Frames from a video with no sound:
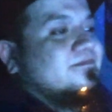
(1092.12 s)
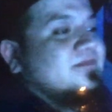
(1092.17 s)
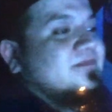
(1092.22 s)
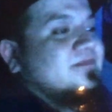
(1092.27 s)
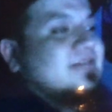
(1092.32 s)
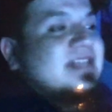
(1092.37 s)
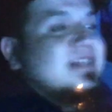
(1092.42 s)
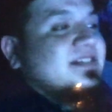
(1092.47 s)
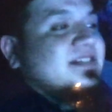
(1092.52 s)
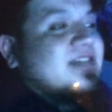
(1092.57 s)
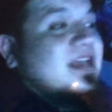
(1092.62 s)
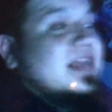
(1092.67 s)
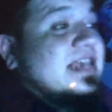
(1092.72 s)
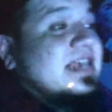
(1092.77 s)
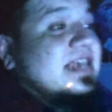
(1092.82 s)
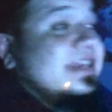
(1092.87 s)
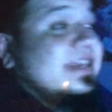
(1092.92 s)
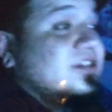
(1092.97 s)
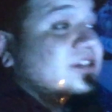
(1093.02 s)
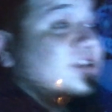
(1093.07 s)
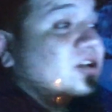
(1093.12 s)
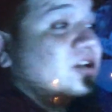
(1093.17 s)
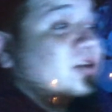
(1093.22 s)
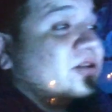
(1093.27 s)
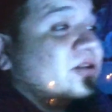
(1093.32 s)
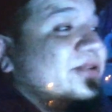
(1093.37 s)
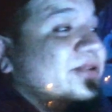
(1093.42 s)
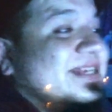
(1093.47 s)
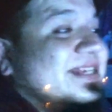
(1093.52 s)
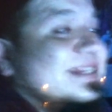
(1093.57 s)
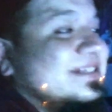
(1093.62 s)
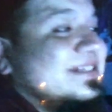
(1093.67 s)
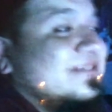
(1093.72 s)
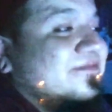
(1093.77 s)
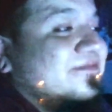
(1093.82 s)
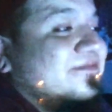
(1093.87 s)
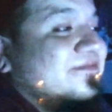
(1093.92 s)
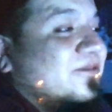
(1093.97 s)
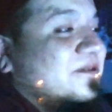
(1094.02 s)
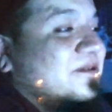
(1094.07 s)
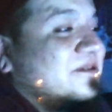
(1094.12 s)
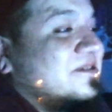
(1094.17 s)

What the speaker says: That's not it. You know who it isn't for?